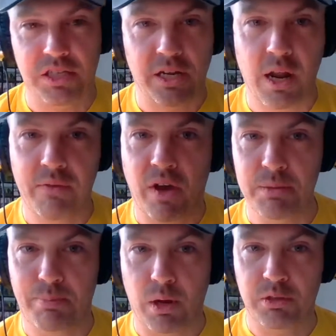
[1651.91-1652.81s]
So I don't know if
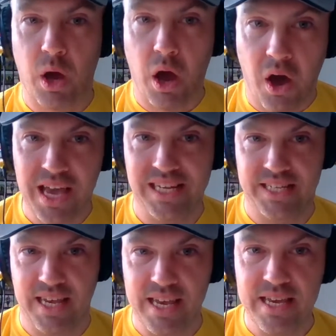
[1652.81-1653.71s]
it blocks what I
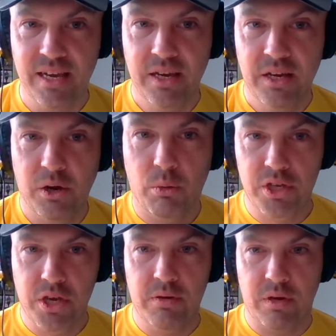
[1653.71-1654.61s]
see or
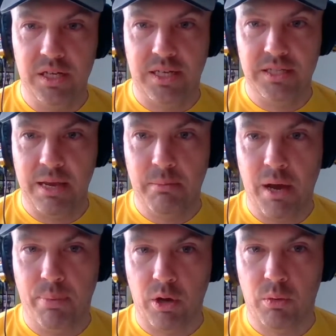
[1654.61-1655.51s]
what you guys can see. It
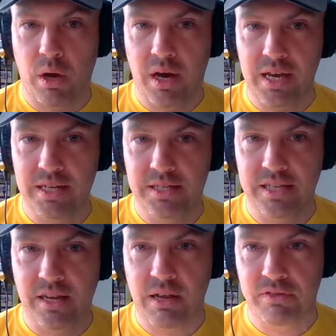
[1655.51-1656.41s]
might block what I can see. I
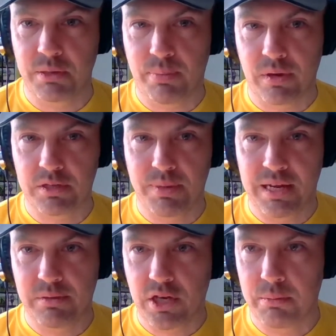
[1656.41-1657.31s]
don't know if she blocks being
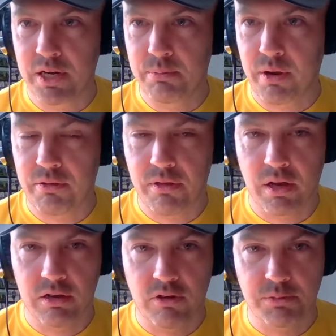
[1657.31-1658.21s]
able to comment on both
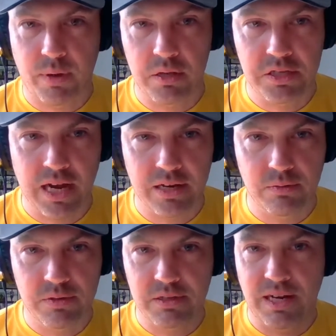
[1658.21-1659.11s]
across both channels.